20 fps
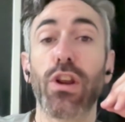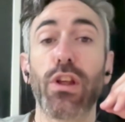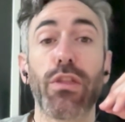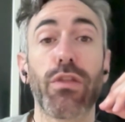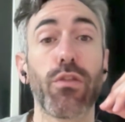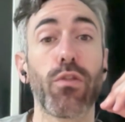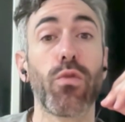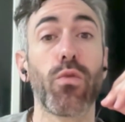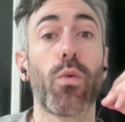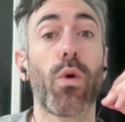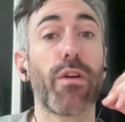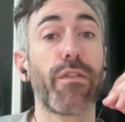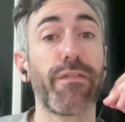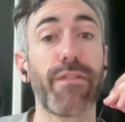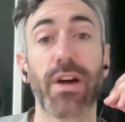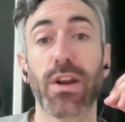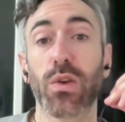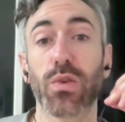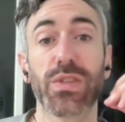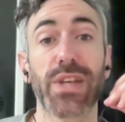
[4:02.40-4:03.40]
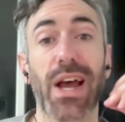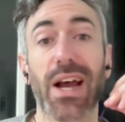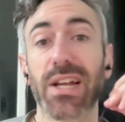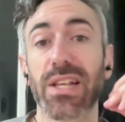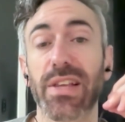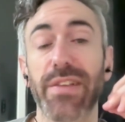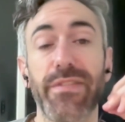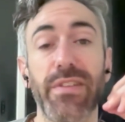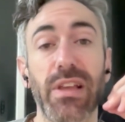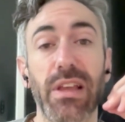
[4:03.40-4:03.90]
through what funnels are
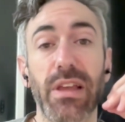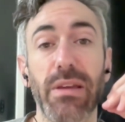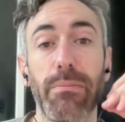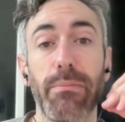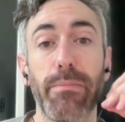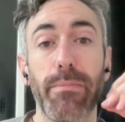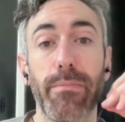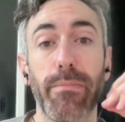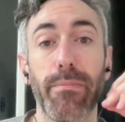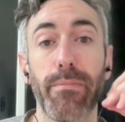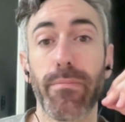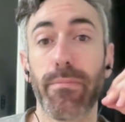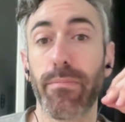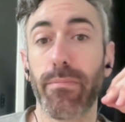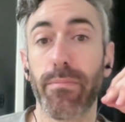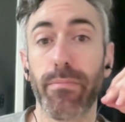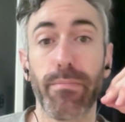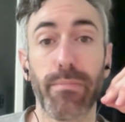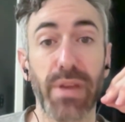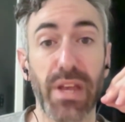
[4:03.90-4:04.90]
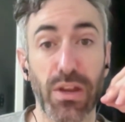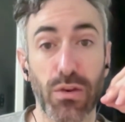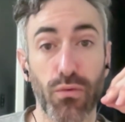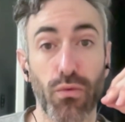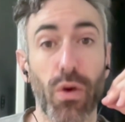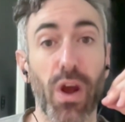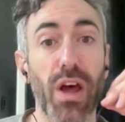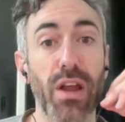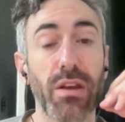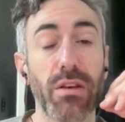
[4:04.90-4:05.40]
actively being
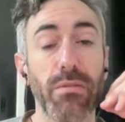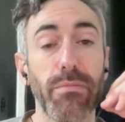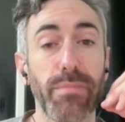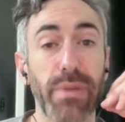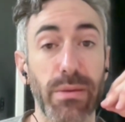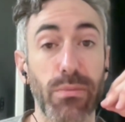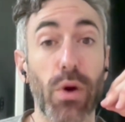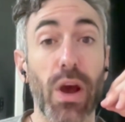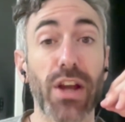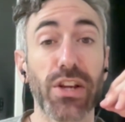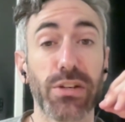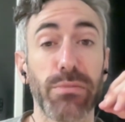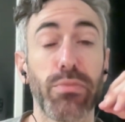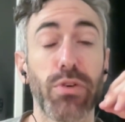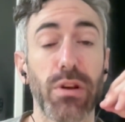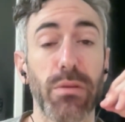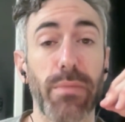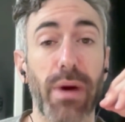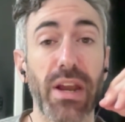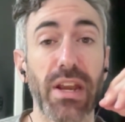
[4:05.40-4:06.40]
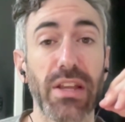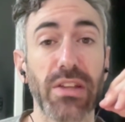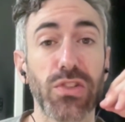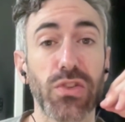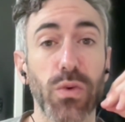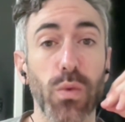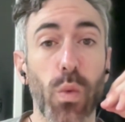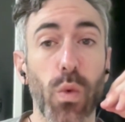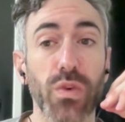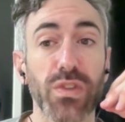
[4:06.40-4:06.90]
run, people are actually putting money
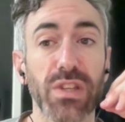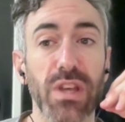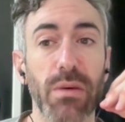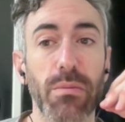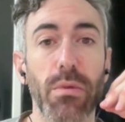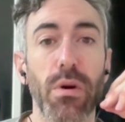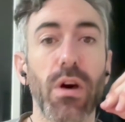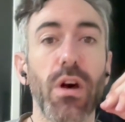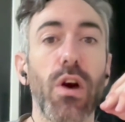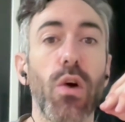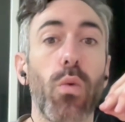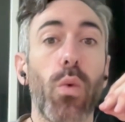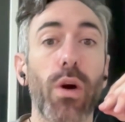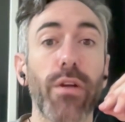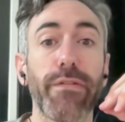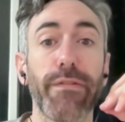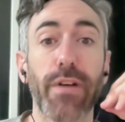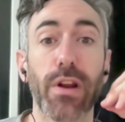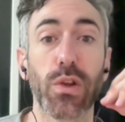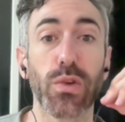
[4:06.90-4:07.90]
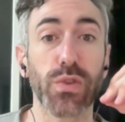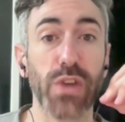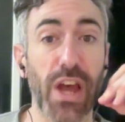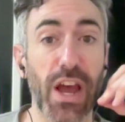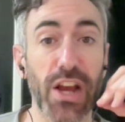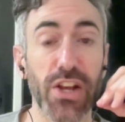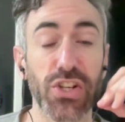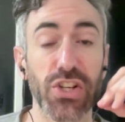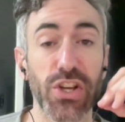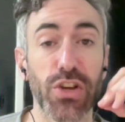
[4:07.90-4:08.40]
towards them, what funnels are
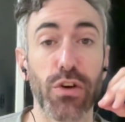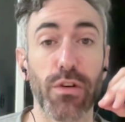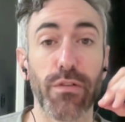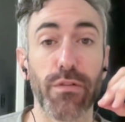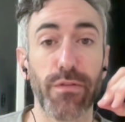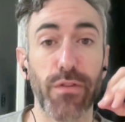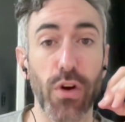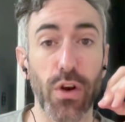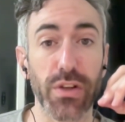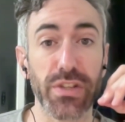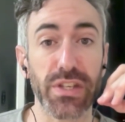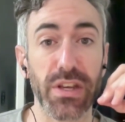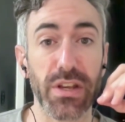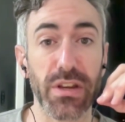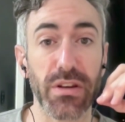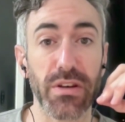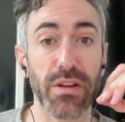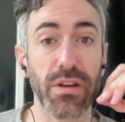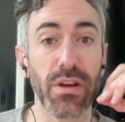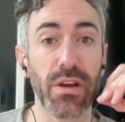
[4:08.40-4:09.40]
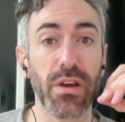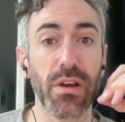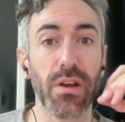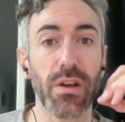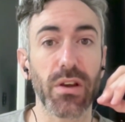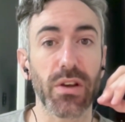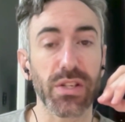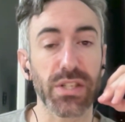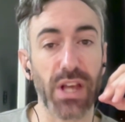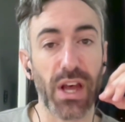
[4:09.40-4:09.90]
actually converting,
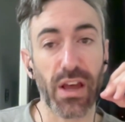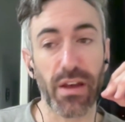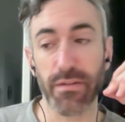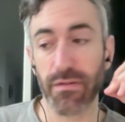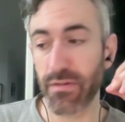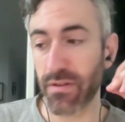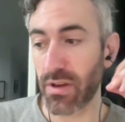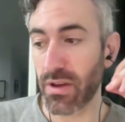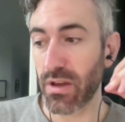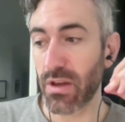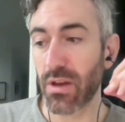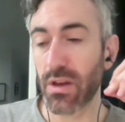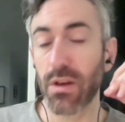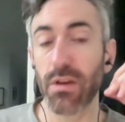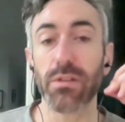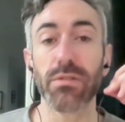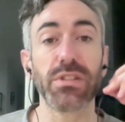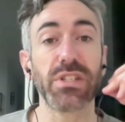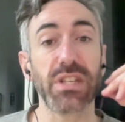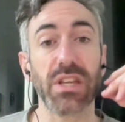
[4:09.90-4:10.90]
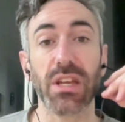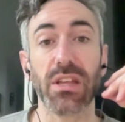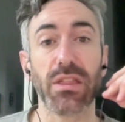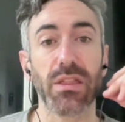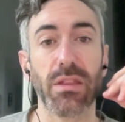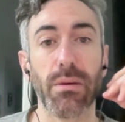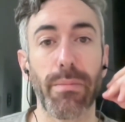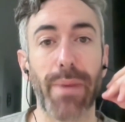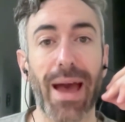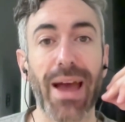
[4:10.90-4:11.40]
because I've seen
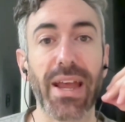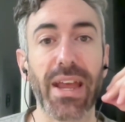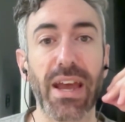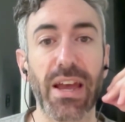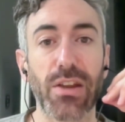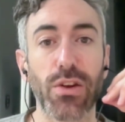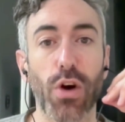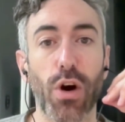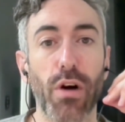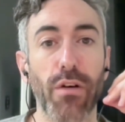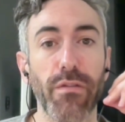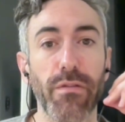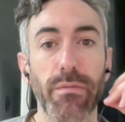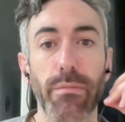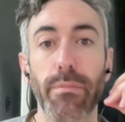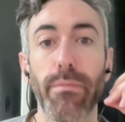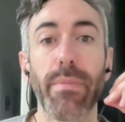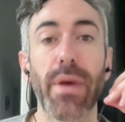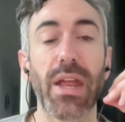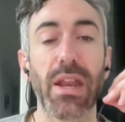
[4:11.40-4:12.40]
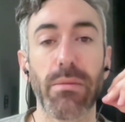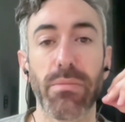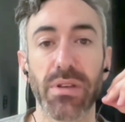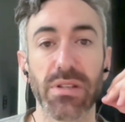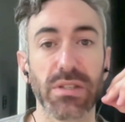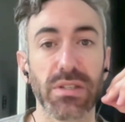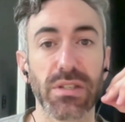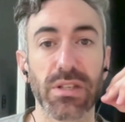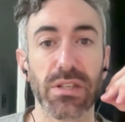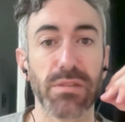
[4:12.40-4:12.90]
the back end of many
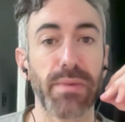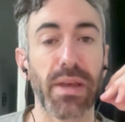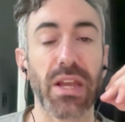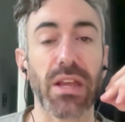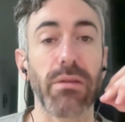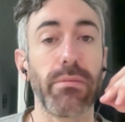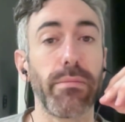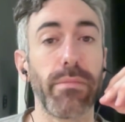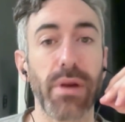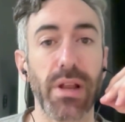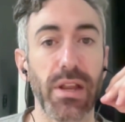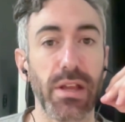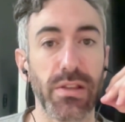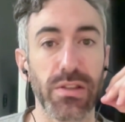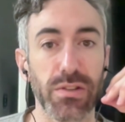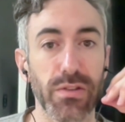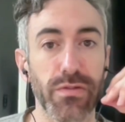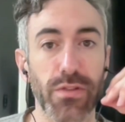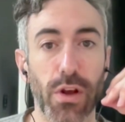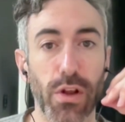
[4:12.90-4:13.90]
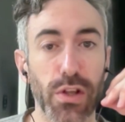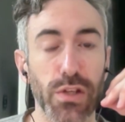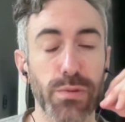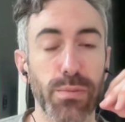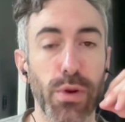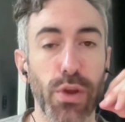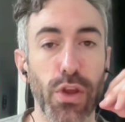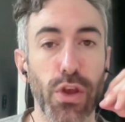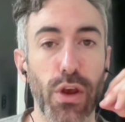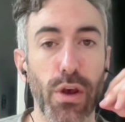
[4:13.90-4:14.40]
businesses making millions of dollars
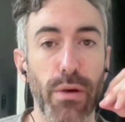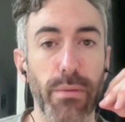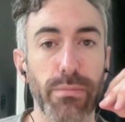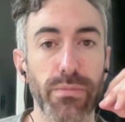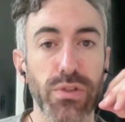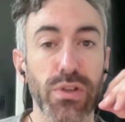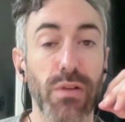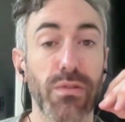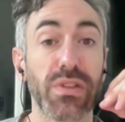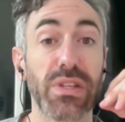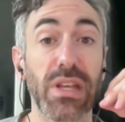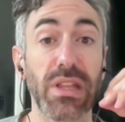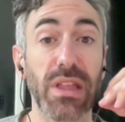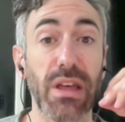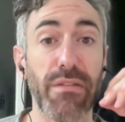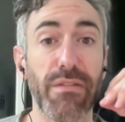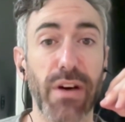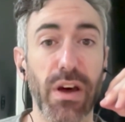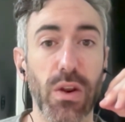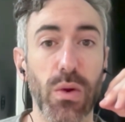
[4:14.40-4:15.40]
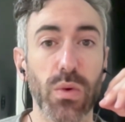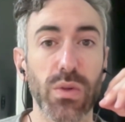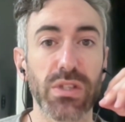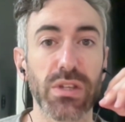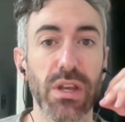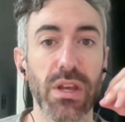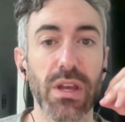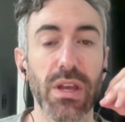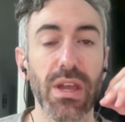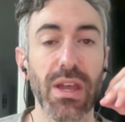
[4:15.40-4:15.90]
per year. So I've seen their funnels.
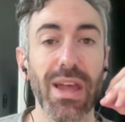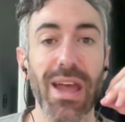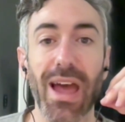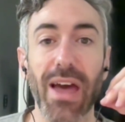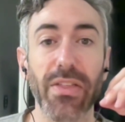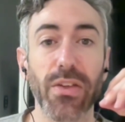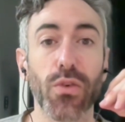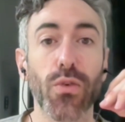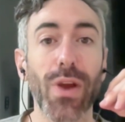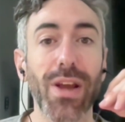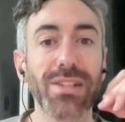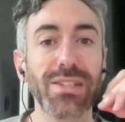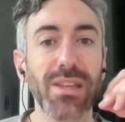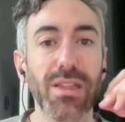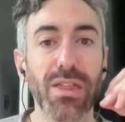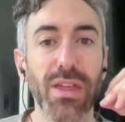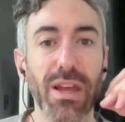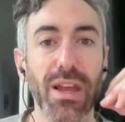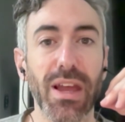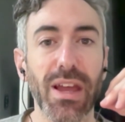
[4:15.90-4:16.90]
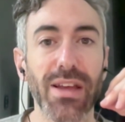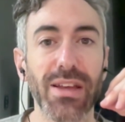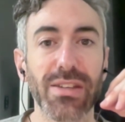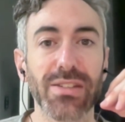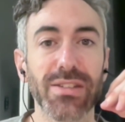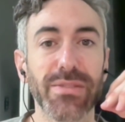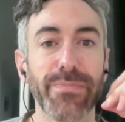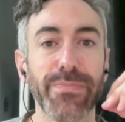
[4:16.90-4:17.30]
And the crazy thing is,